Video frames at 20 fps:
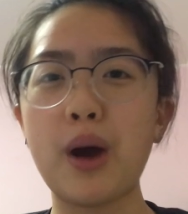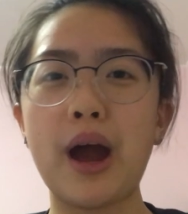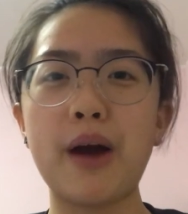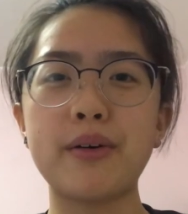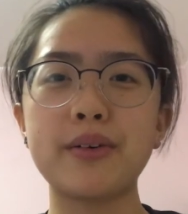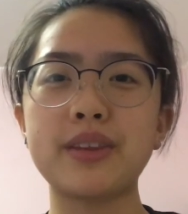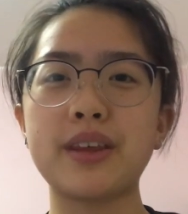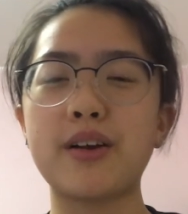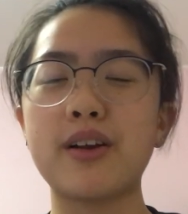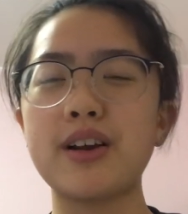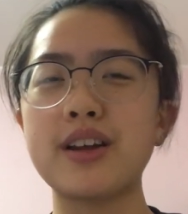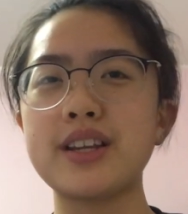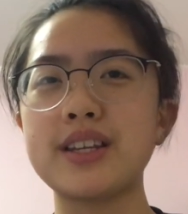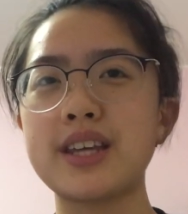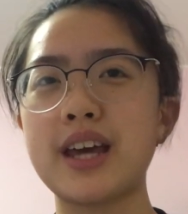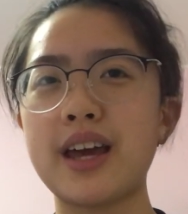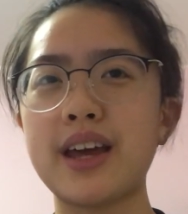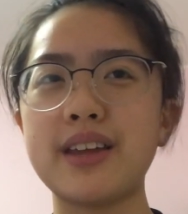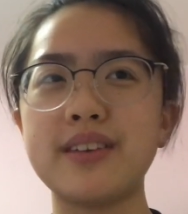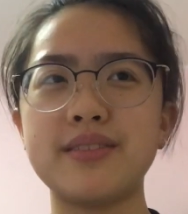out there
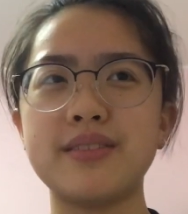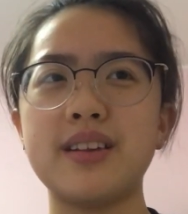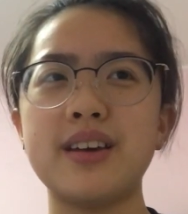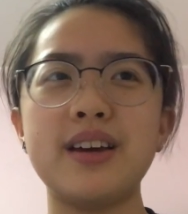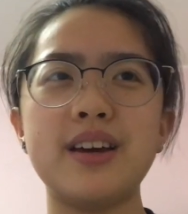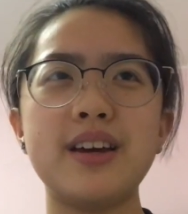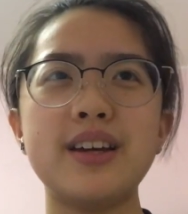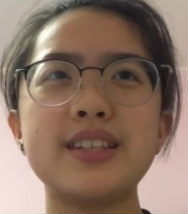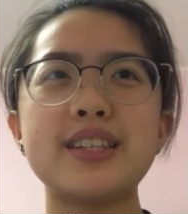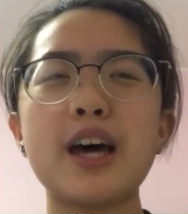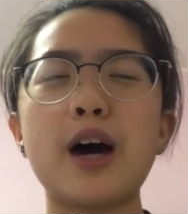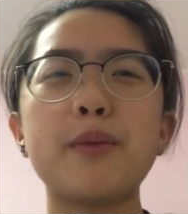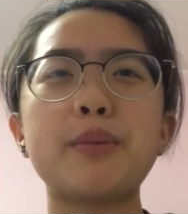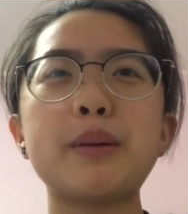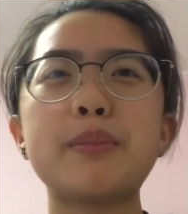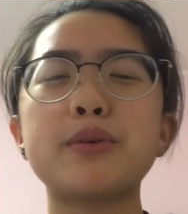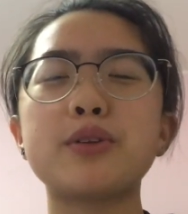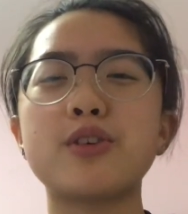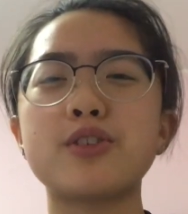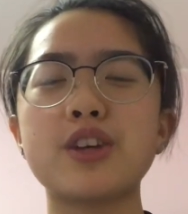and tell
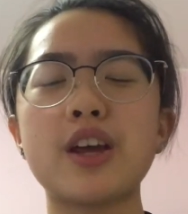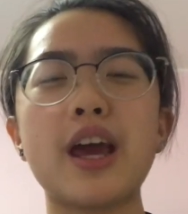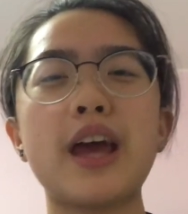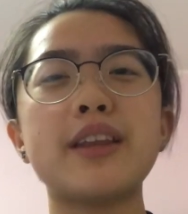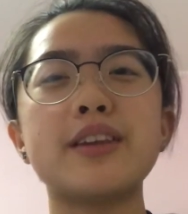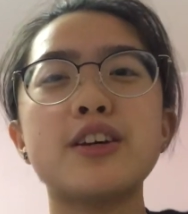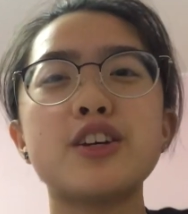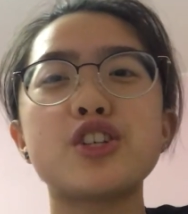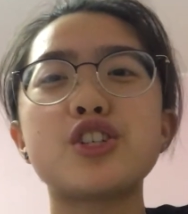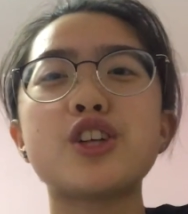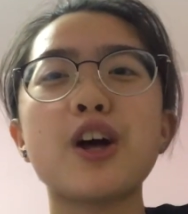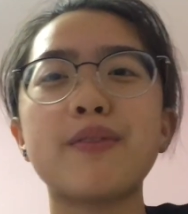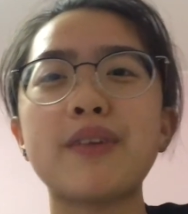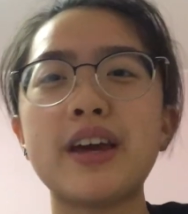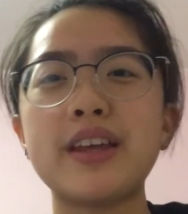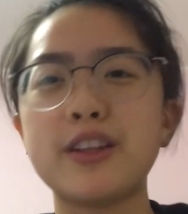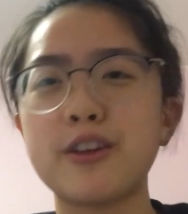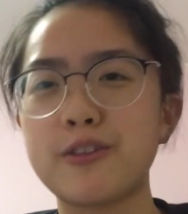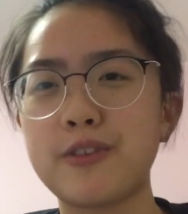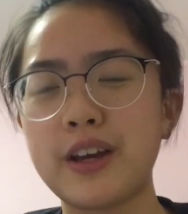people their shit and shove it
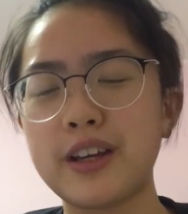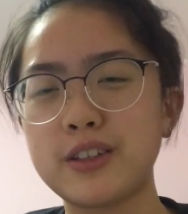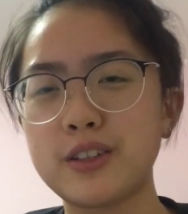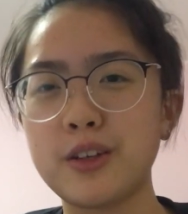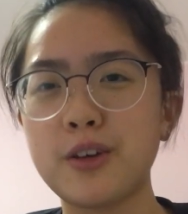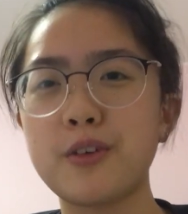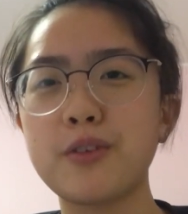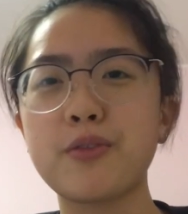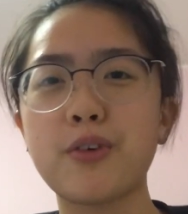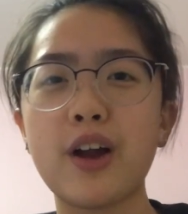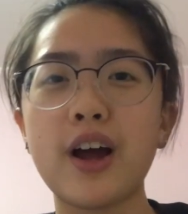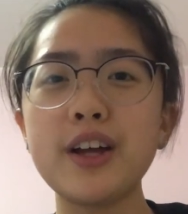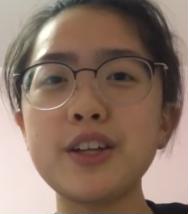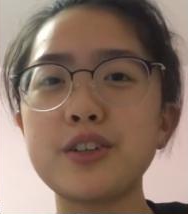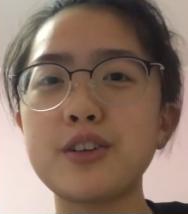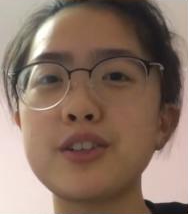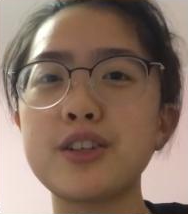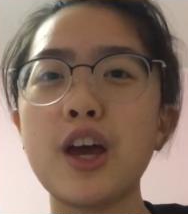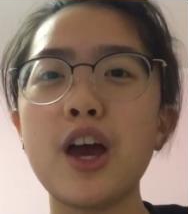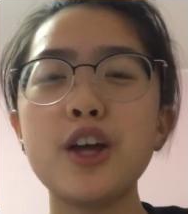in their face, you know? For
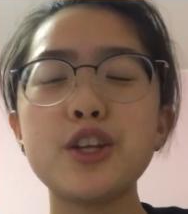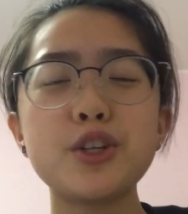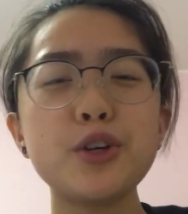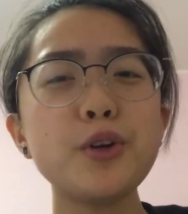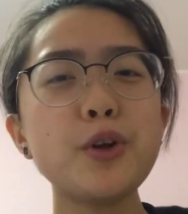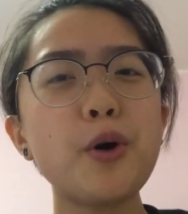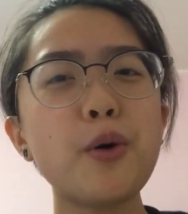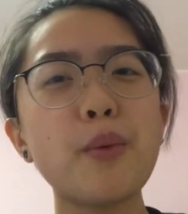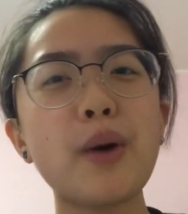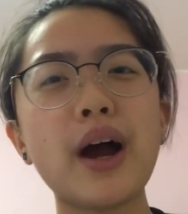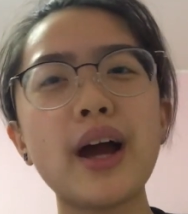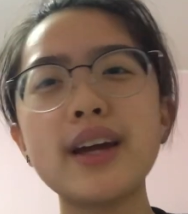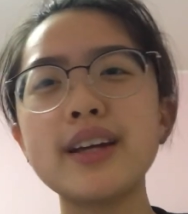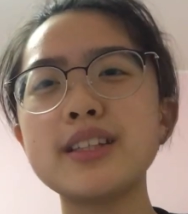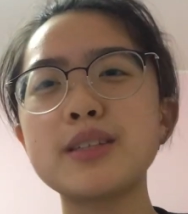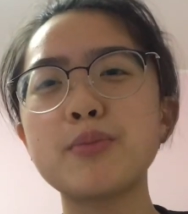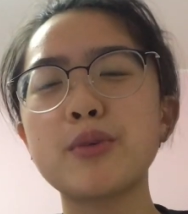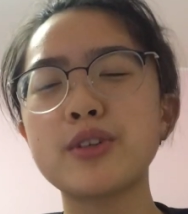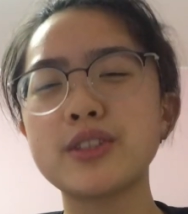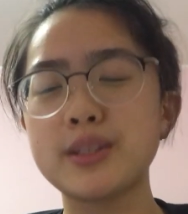hunters, do you know why
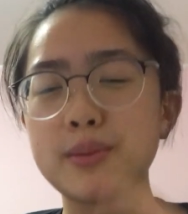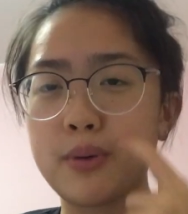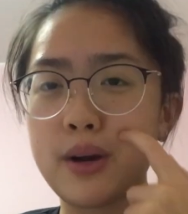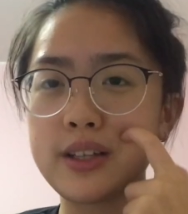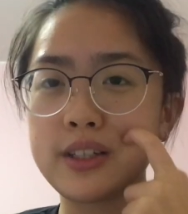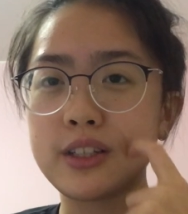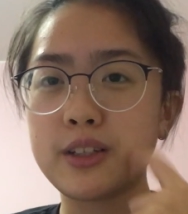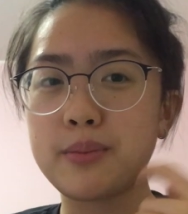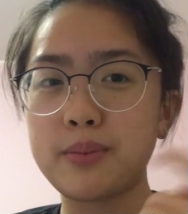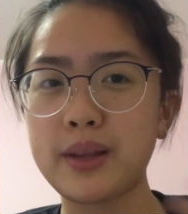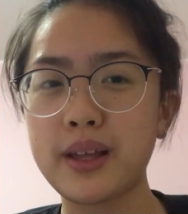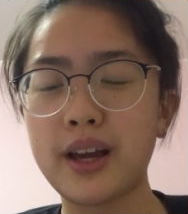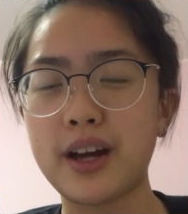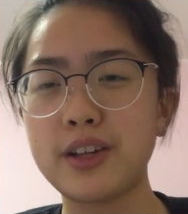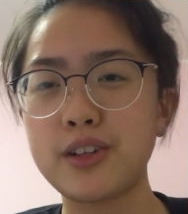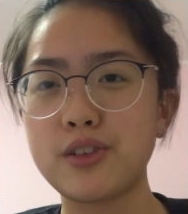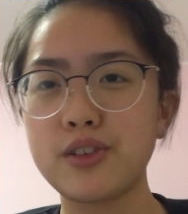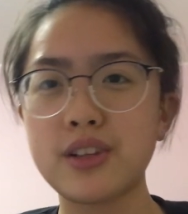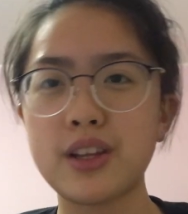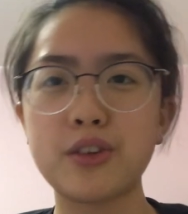it's more depressing to play
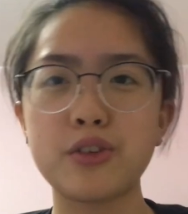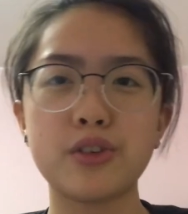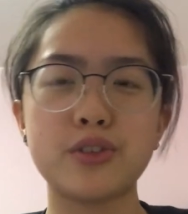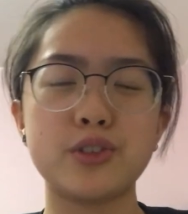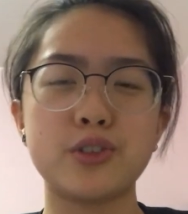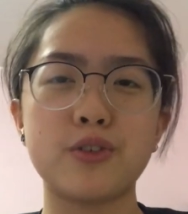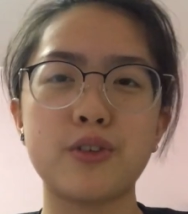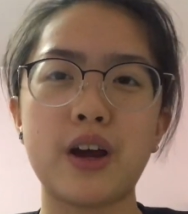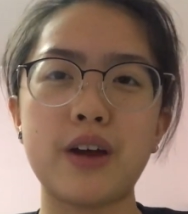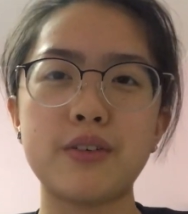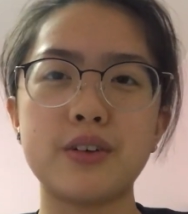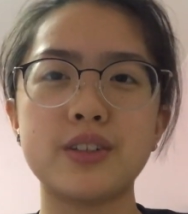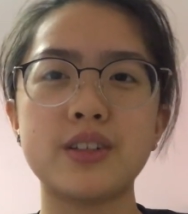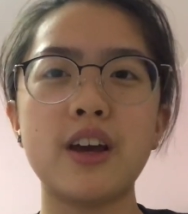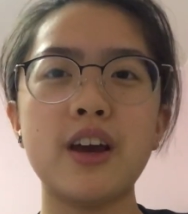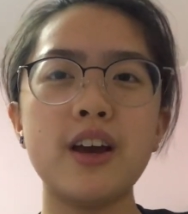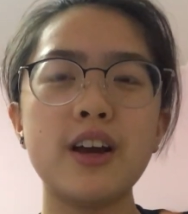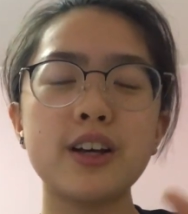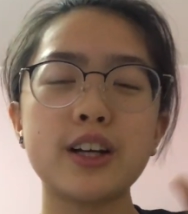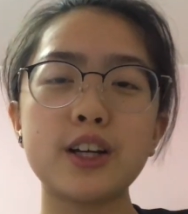hunters other than survivors?
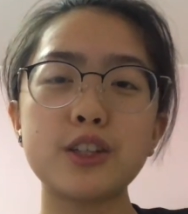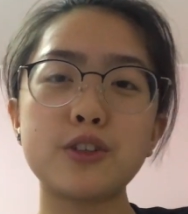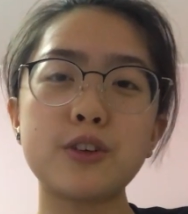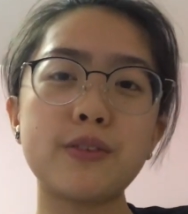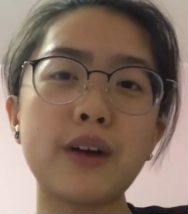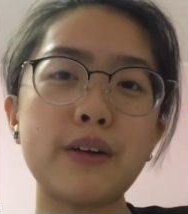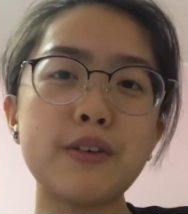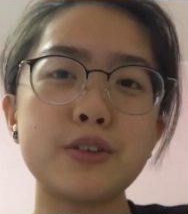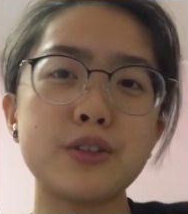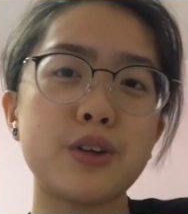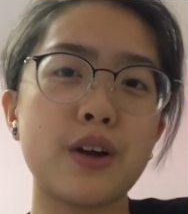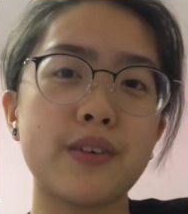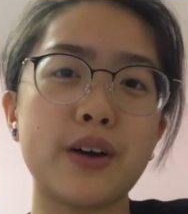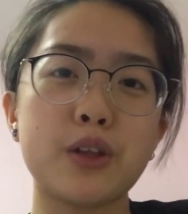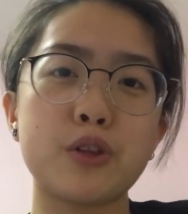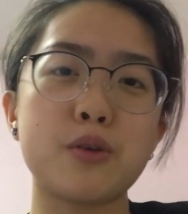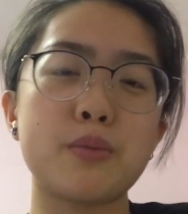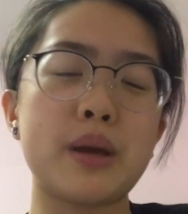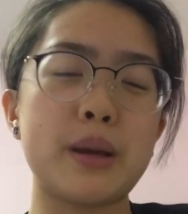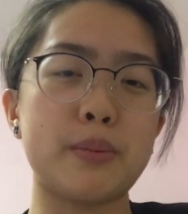Because survivors, you have
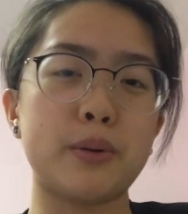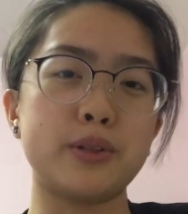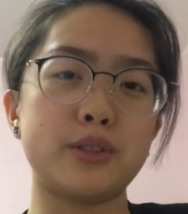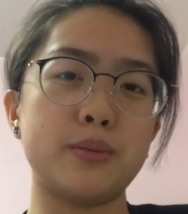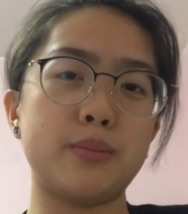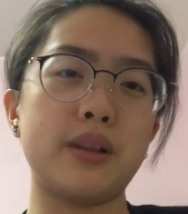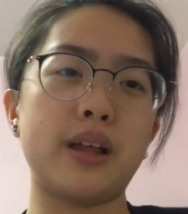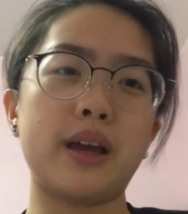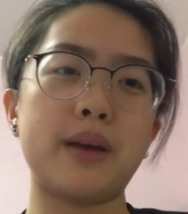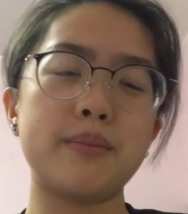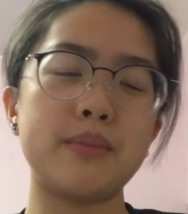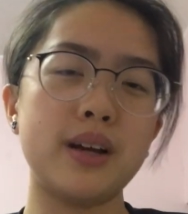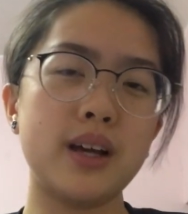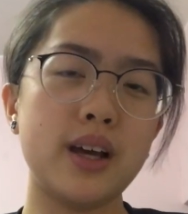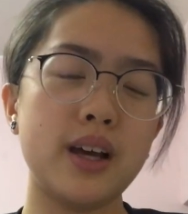other people to blame.